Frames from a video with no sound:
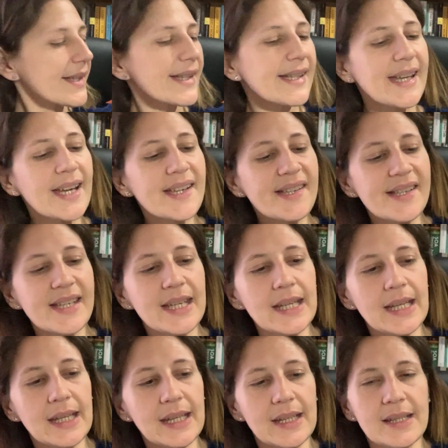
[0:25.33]

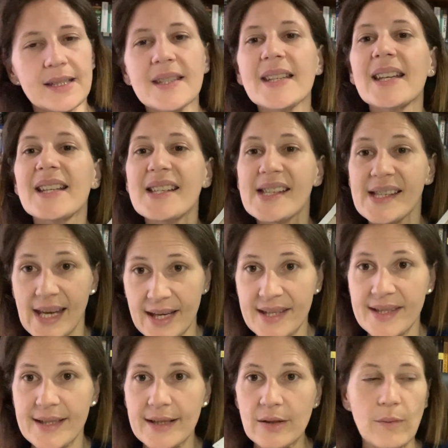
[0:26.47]
60 and
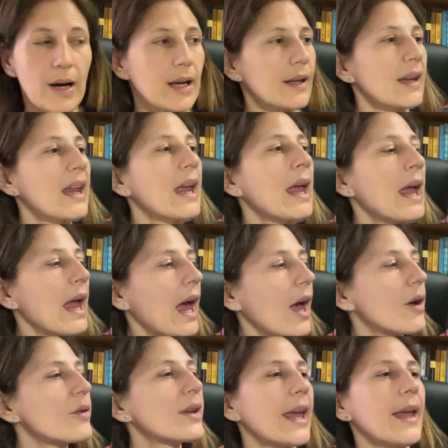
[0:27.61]
61.
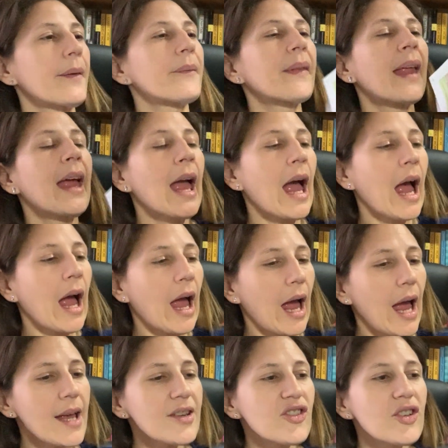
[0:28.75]
Okay,
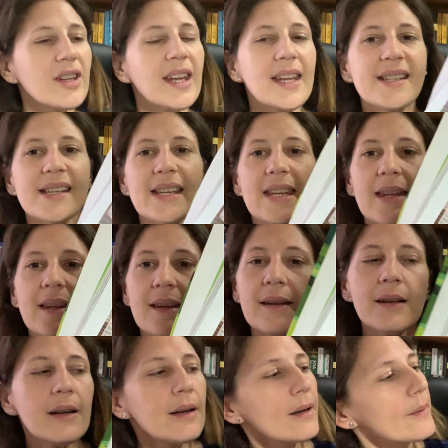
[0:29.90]
as you can see
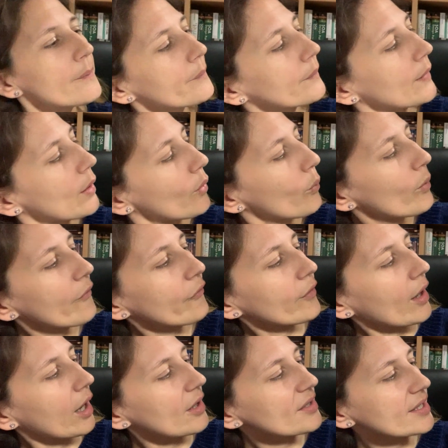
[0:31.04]
here, we've
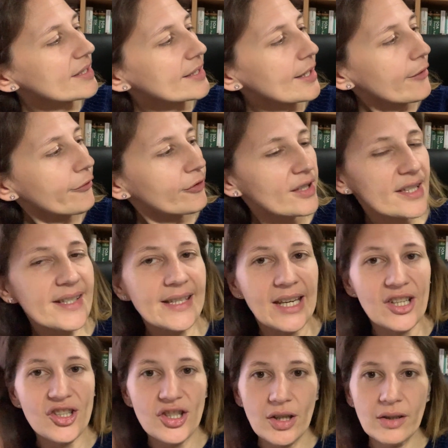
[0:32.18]
got
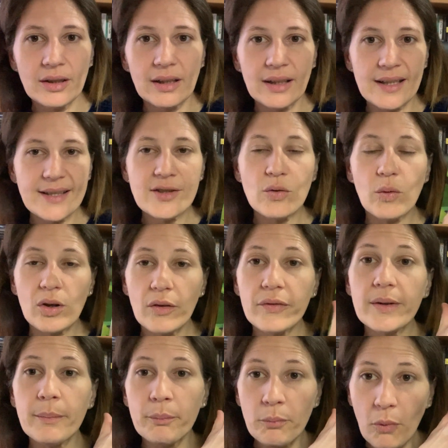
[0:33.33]
deforestation. This is one of
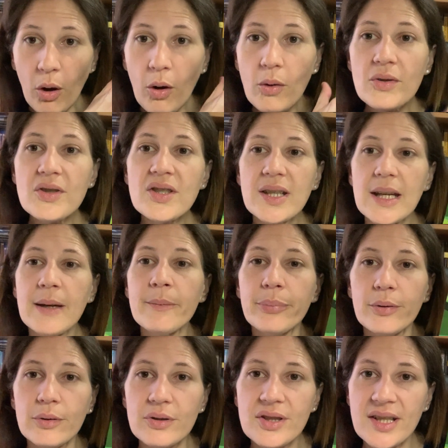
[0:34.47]
the most
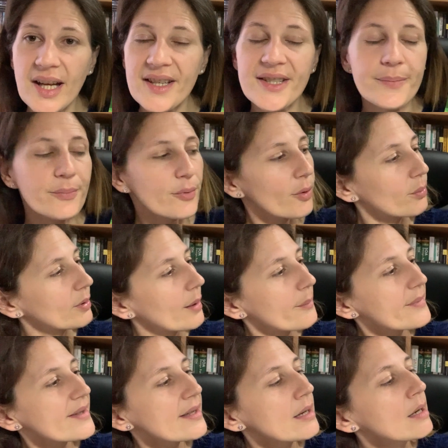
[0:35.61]
important
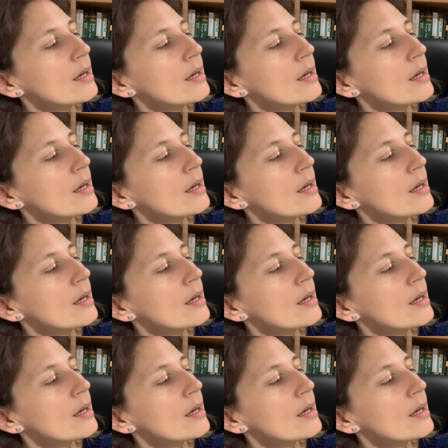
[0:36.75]
problems